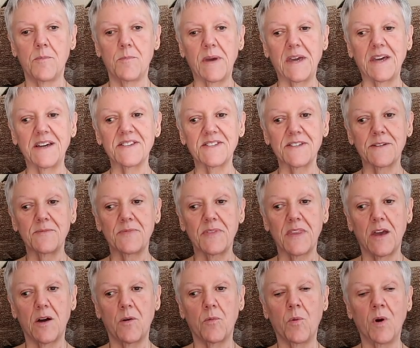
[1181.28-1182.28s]
Because
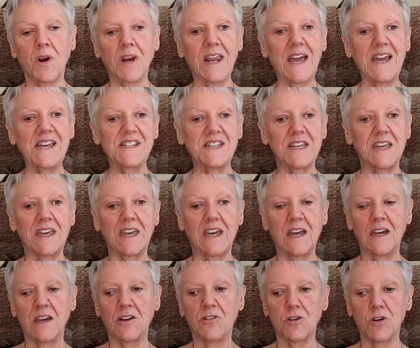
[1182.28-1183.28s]
one lady
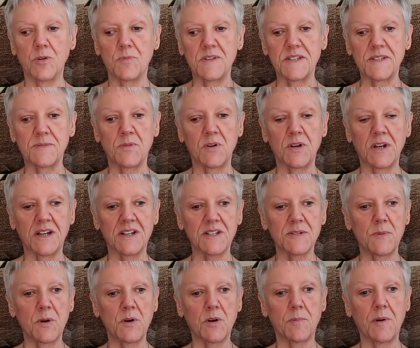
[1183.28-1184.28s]
in group this morning, I
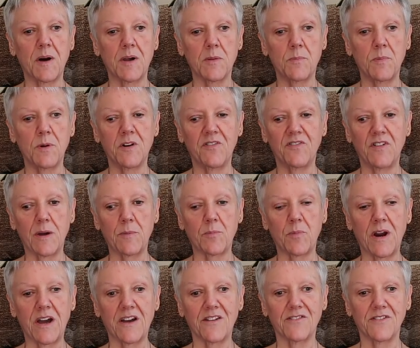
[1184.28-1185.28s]
spoke about the perfect
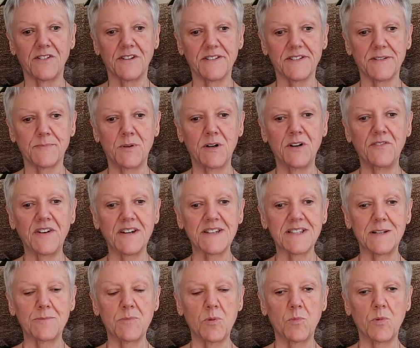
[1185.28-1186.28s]
breakfast,
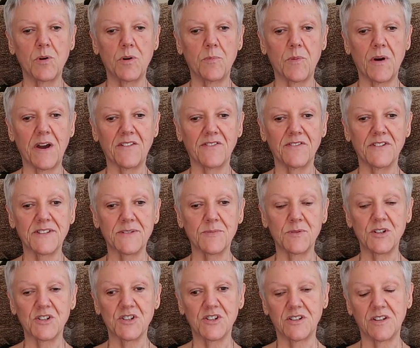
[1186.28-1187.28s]
perfect slimming world breakfast,
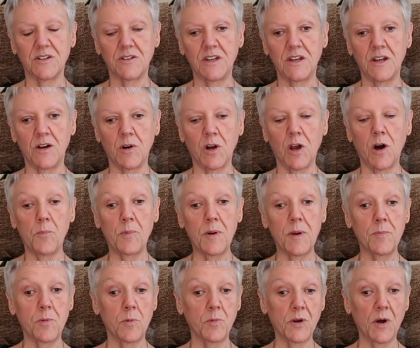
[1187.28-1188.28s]
which you know a lot of
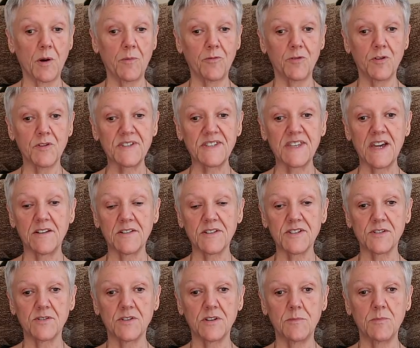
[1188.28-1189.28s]
people would opt for, say on a
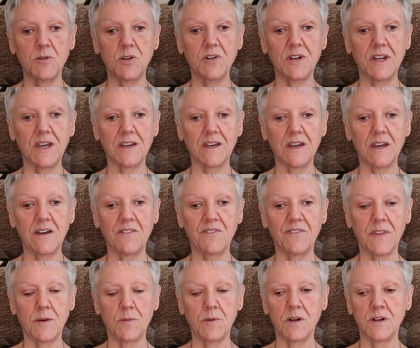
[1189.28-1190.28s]
Sunday morning if
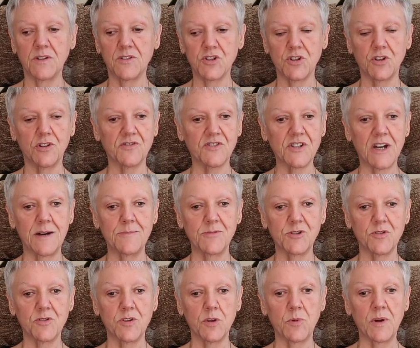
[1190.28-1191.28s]
they were short of time
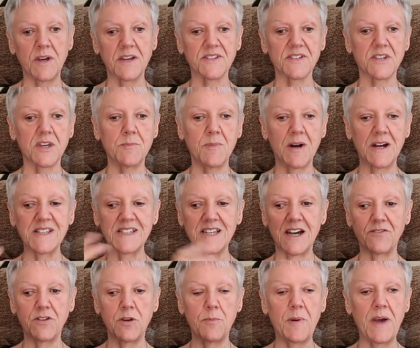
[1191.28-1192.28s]
during the week. So you might
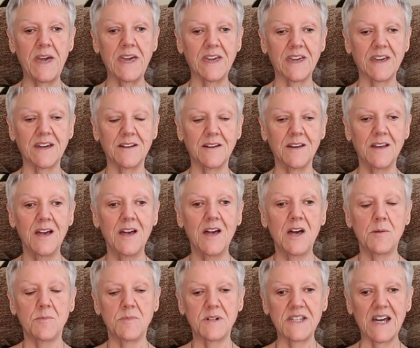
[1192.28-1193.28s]
have your bacon,
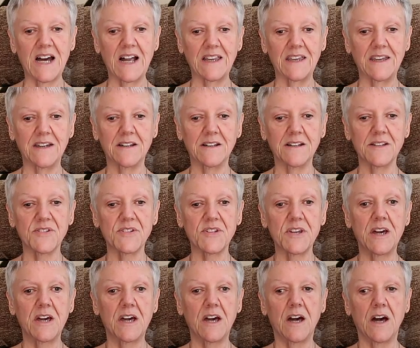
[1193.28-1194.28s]
medallions,
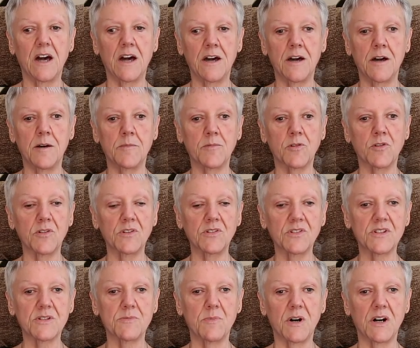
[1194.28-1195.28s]
um,
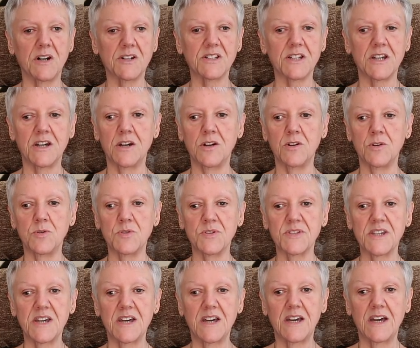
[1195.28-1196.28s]
grilled
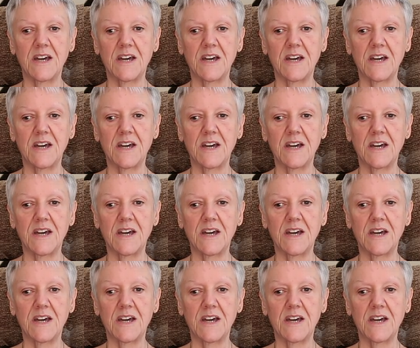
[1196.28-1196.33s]
tomatoes,